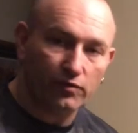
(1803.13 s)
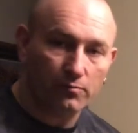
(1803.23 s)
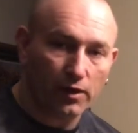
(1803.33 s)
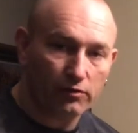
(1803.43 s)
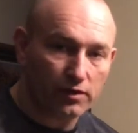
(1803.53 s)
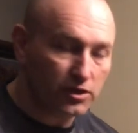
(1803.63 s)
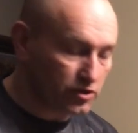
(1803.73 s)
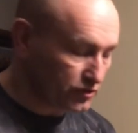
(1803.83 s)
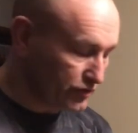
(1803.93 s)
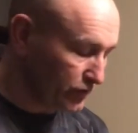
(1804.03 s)
in my
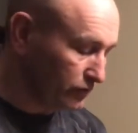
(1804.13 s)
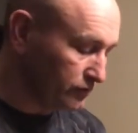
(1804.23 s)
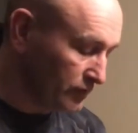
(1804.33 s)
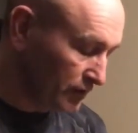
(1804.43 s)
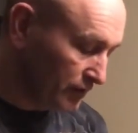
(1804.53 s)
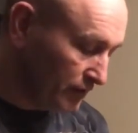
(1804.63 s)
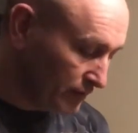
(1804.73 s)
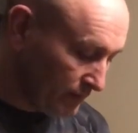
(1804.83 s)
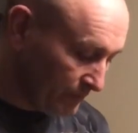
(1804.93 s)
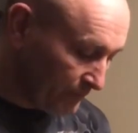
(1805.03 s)
region soon.
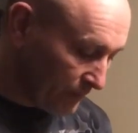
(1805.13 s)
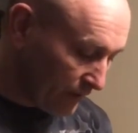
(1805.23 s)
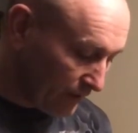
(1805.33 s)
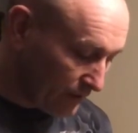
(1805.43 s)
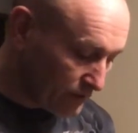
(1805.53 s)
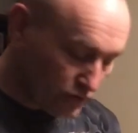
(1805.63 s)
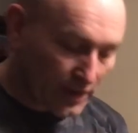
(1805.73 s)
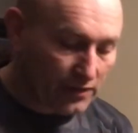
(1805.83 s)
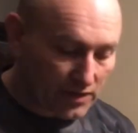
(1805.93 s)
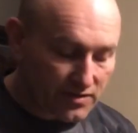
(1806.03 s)
There's
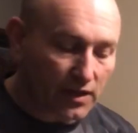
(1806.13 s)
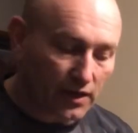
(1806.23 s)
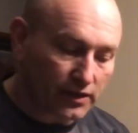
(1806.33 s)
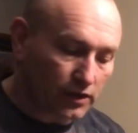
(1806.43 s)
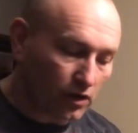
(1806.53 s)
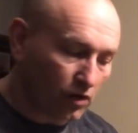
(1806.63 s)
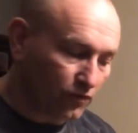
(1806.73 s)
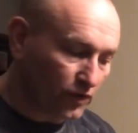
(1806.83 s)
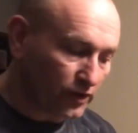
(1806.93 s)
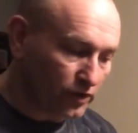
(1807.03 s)
areas that I can go
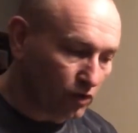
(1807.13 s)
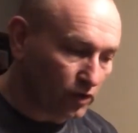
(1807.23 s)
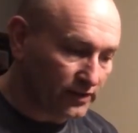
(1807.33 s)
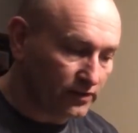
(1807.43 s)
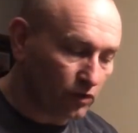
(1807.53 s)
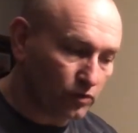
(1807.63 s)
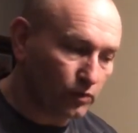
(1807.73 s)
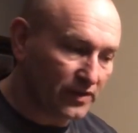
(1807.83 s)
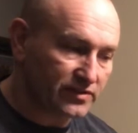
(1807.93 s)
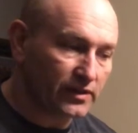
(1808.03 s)
further north and
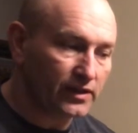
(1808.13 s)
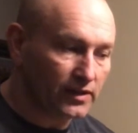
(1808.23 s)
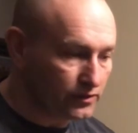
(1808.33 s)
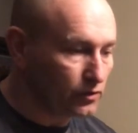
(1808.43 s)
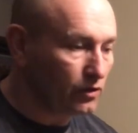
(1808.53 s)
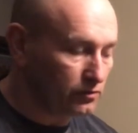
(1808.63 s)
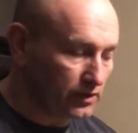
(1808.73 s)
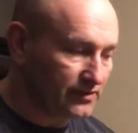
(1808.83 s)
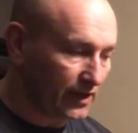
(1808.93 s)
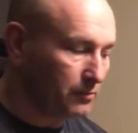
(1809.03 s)
northwest of here that do
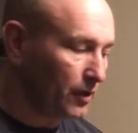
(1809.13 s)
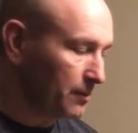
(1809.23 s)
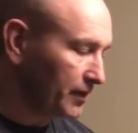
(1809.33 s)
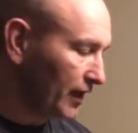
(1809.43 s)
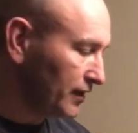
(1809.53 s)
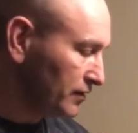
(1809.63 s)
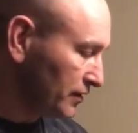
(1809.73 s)
contain bobcat.